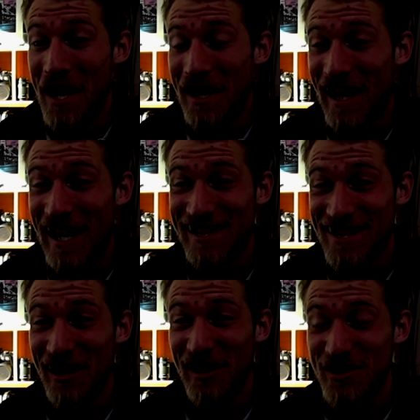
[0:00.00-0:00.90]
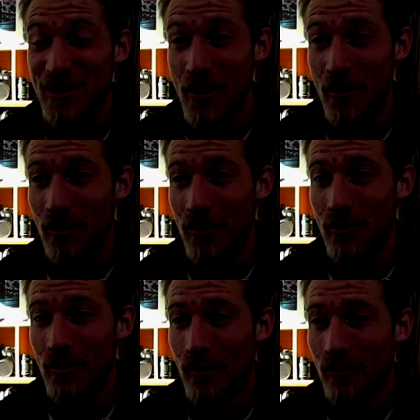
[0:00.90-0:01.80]
they decided
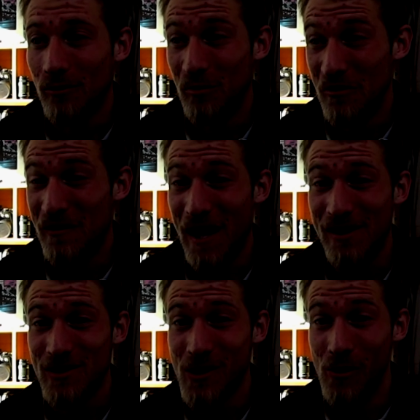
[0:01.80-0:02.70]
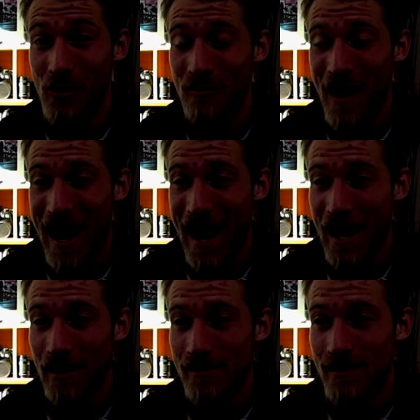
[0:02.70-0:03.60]
to remove that tube,
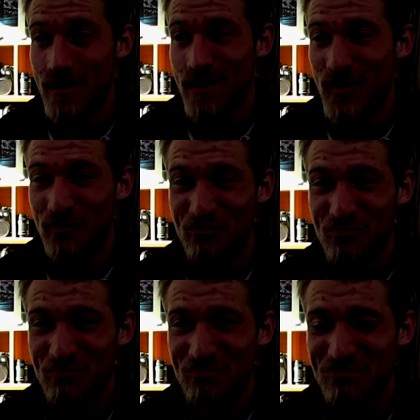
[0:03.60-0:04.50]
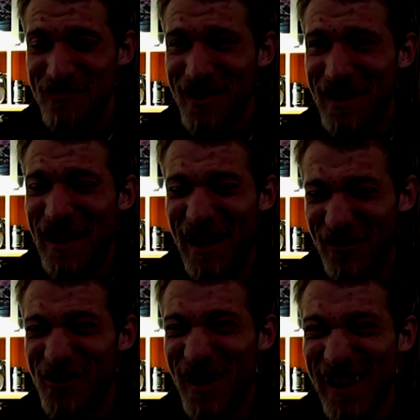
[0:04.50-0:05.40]
and it
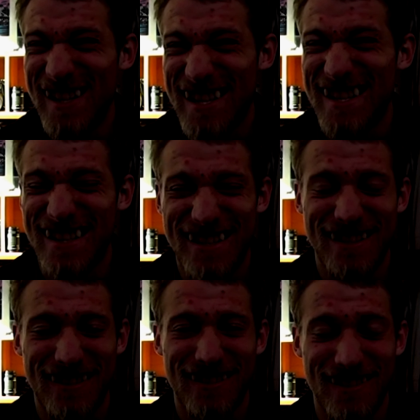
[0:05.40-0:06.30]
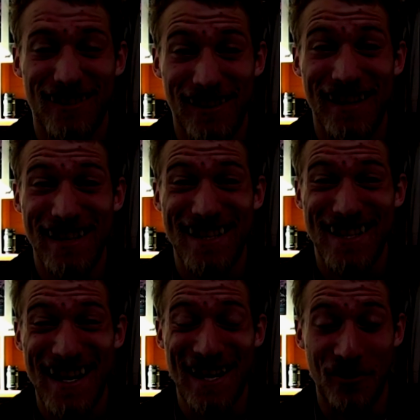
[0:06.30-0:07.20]
really did
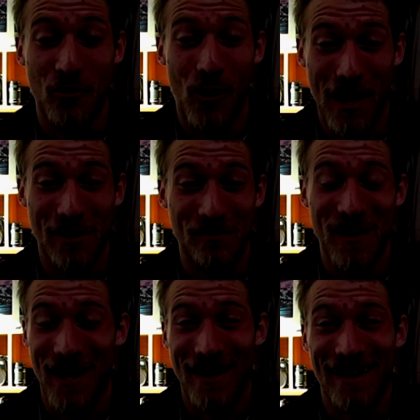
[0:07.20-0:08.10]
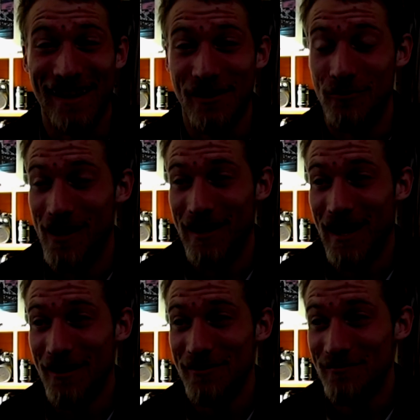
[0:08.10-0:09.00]
sting quite a bit anyway.
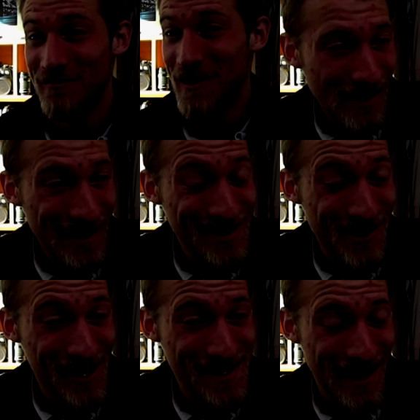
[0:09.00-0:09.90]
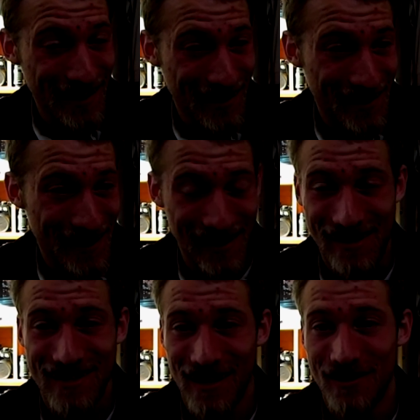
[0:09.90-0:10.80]
As well as that, the other thing they
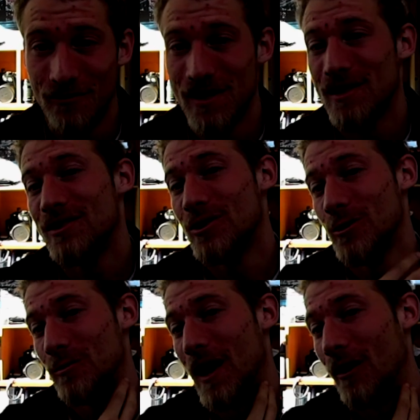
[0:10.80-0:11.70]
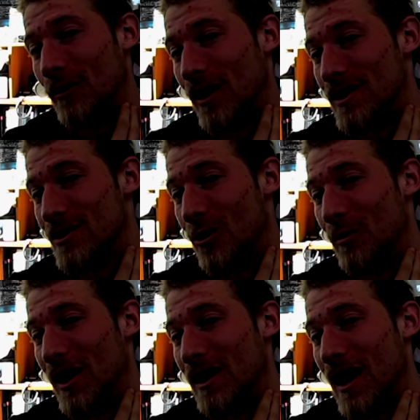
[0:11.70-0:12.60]
decided to do was the tube that was on
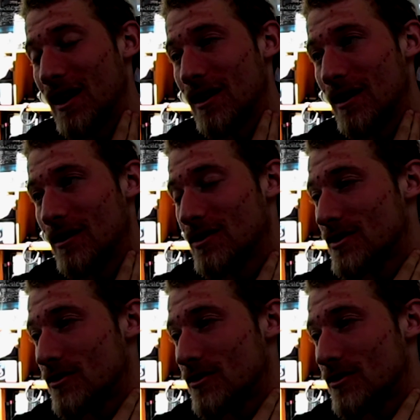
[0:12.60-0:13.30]
my neck, just